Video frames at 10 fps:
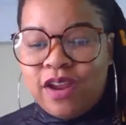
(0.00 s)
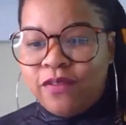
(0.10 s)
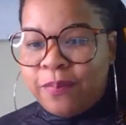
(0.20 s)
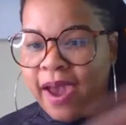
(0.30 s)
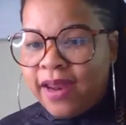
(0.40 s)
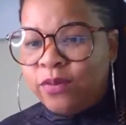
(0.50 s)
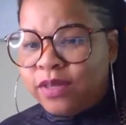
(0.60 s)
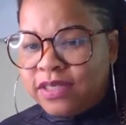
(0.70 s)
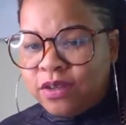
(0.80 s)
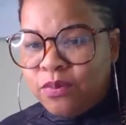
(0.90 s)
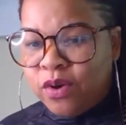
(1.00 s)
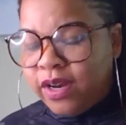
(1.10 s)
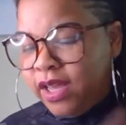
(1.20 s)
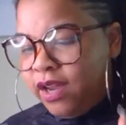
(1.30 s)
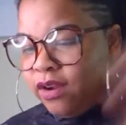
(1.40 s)
everybody. Well, still
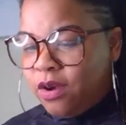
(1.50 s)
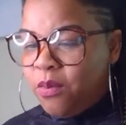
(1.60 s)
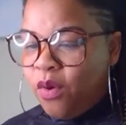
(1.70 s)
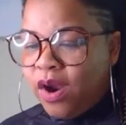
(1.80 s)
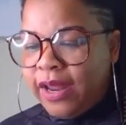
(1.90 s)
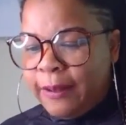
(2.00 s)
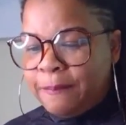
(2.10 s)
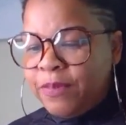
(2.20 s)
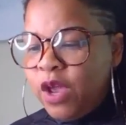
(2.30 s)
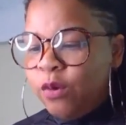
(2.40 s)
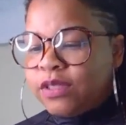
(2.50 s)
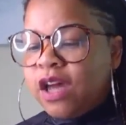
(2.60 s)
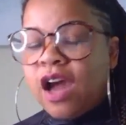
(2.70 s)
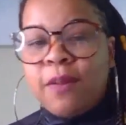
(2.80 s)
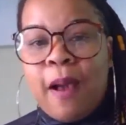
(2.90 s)
morning here. Good morning. We're
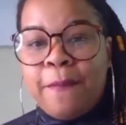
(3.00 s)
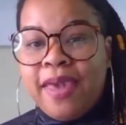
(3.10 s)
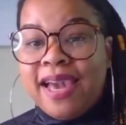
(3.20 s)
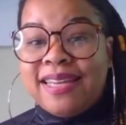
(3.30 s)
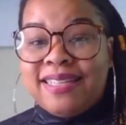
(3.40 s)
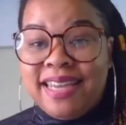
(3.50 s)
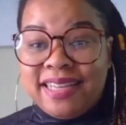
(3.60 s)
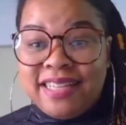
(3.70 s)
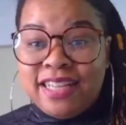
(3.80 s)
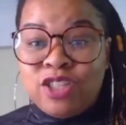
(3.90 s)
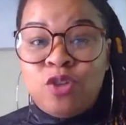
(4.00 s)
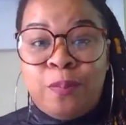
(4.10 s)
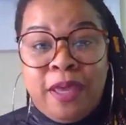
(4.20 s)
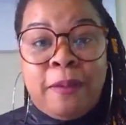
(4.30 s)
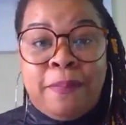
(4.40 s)
talking about being addicted to
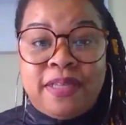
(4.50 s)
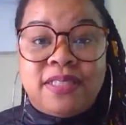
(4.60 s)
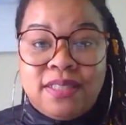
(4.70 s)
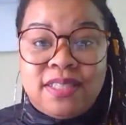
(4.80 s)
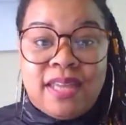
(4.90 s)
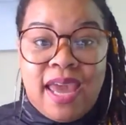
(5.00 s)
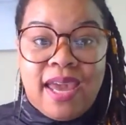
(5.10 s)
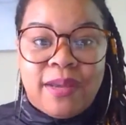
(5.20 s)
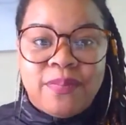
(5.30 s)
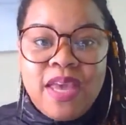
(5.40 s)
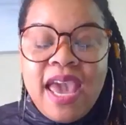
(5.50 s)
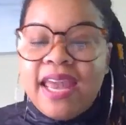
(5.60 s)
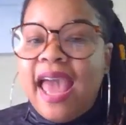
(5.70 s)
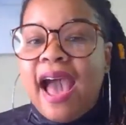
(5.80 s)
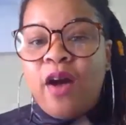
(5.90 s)
being busy today and
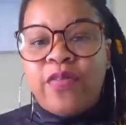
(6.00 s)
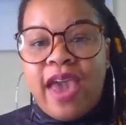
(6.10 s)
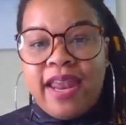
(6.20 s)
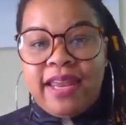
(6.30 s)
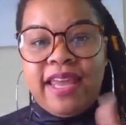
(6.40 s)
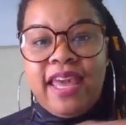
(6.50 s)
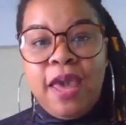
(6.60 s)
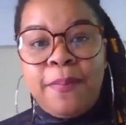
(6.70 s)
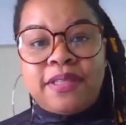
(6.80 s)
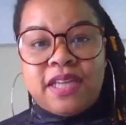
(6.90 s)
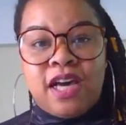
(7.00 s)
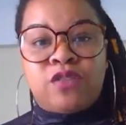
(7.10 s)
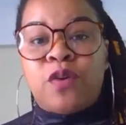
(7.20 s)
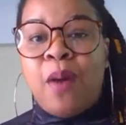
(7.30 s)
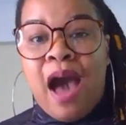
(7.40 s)
how that inhibits us
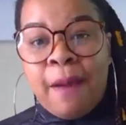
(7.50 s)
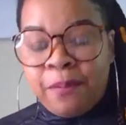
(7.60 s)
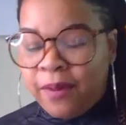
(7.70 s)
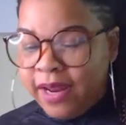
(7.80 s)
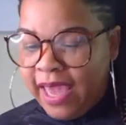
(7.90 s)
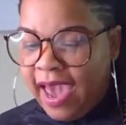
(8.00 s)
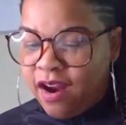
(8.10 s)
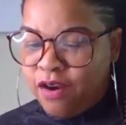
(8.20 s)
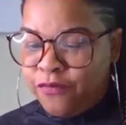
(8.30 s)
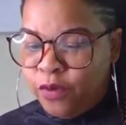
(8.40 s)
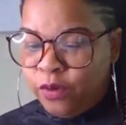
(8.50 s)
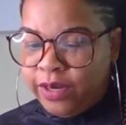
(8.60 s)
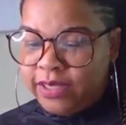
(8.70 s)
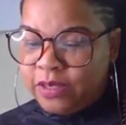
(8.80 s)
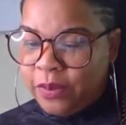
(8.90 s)
from operating at our
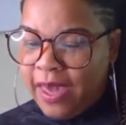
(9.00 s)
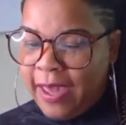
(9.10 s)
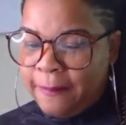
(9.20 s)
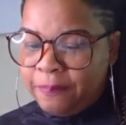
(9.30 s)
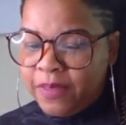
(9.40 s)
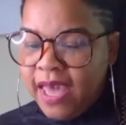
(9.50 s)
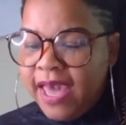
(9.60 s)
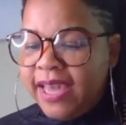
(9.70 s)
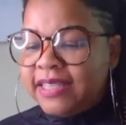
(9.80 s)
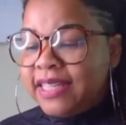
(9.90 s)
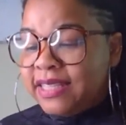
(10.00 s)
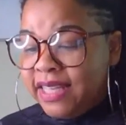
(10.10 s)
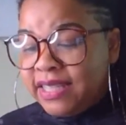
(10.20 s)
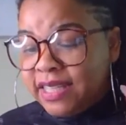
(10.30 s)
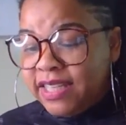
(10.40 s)
fullness. Okay. He says
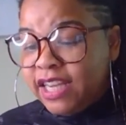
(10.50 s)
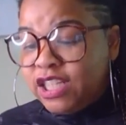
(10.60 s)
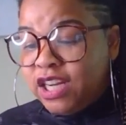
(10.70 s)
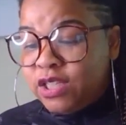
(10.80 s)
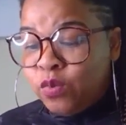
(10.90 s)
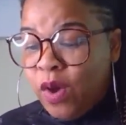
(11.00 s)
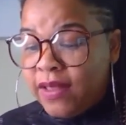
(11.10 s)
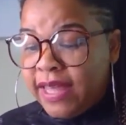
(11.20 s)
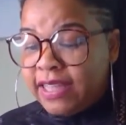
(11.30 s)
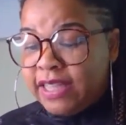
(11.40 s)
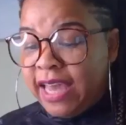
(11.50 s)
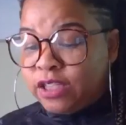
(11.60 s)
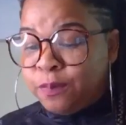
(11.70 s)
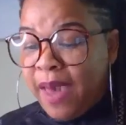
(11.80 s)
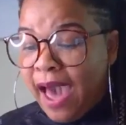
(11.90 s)
this addiction is one that's as
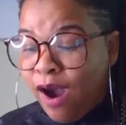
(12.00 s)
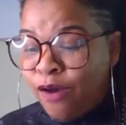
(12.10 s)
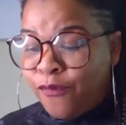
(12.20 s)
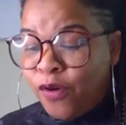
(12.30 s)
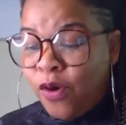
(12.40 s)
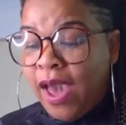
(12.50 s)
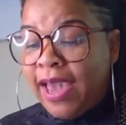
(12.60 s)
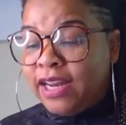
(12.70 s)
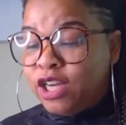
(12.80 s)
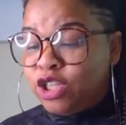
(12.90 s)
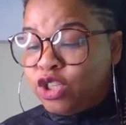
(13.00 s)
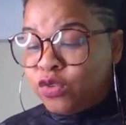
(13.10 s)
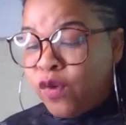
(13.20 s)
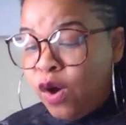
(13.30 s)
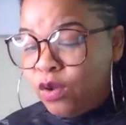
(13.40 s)
powerful and
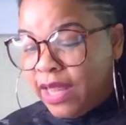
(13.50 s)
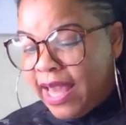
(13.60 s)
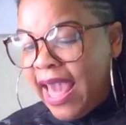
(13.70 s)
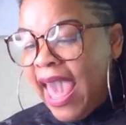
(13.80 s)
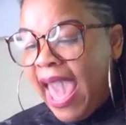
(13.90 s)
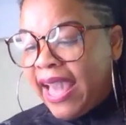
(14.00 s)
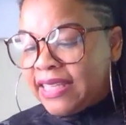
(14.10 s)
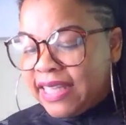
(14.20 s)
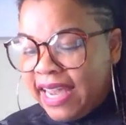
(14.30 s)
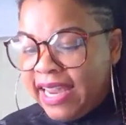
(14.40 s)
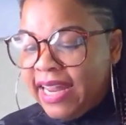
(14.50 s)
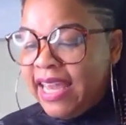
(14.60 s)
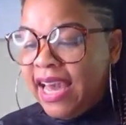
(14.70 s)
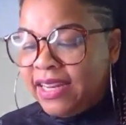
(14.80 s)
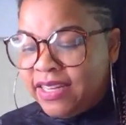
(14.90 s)
controlling as any
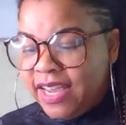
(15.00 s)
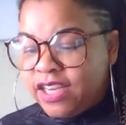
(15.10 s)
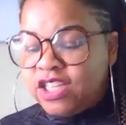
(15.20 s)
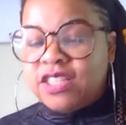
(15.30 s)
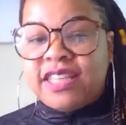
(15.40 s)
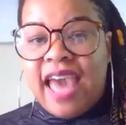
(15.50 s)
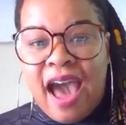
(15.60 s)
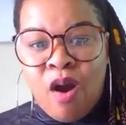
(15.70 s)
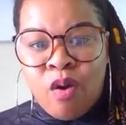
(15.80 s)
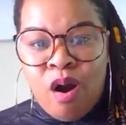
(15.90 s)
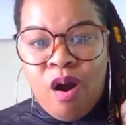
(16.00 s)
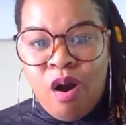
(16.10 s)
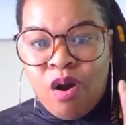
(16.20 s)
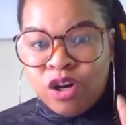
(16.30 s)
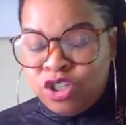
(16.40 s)
addiction to alcohol
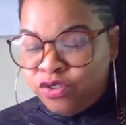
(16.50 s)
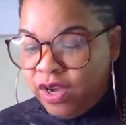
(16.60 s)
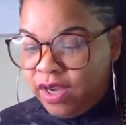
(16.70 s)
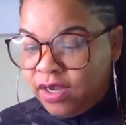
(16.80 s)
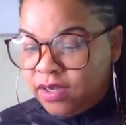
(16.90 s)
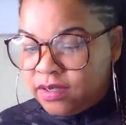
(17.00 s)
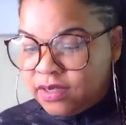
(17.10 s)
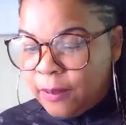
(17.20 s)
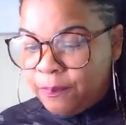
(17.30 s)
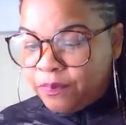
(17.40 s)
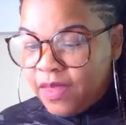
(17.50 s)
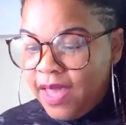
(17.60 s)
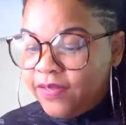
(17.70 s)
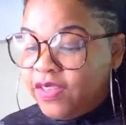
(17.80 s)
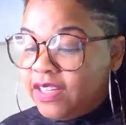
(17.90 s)
or drugs.
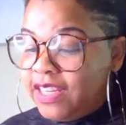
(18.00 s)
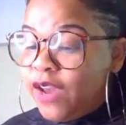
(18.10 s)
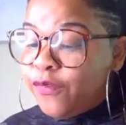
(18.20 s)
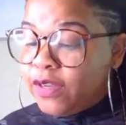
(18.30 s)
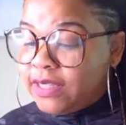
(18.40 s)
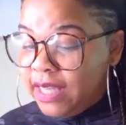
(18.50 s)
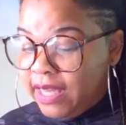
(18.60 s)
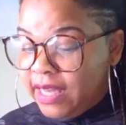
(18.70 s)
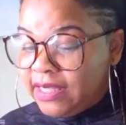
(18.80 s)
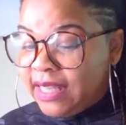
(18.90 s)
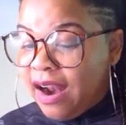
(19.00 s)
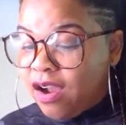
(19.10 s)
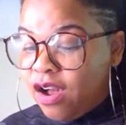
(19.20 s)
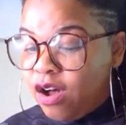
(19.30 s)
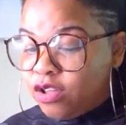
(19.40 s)
The difference is that our
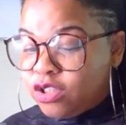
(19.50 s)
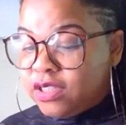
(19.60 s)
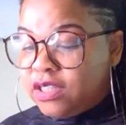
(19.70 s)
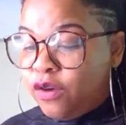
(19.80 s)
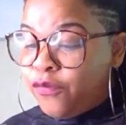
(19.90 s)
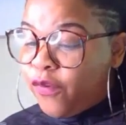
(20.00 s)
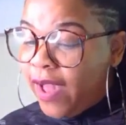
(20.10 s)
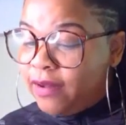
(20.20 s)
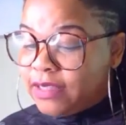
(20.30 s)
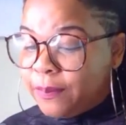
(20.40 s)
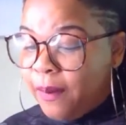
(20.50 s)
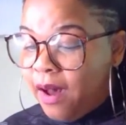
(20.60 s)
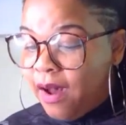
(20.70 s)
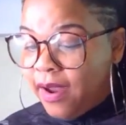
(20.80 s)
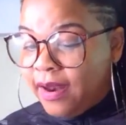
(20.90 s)
culture still frowns
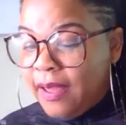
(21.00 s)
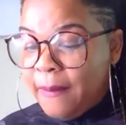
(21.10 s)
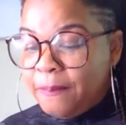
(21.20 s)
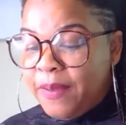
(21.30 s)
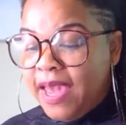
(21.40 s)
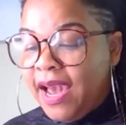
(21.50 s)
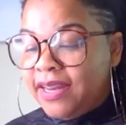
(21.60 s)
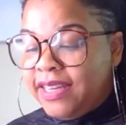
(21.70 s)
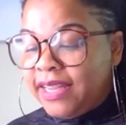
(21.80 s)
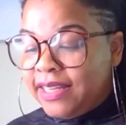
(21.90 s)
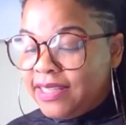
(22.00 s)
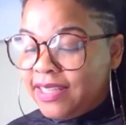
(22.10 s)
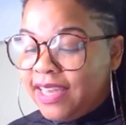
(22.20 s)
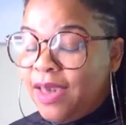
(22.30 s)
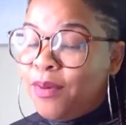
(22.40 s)
upon being addicted to
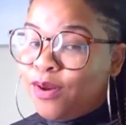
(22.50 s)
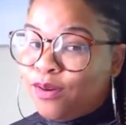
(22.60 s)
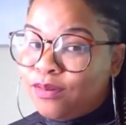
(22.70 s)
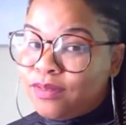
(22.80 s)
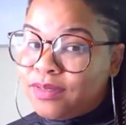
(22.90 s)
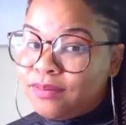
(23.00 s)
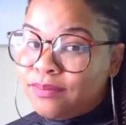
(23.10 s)
chemicals,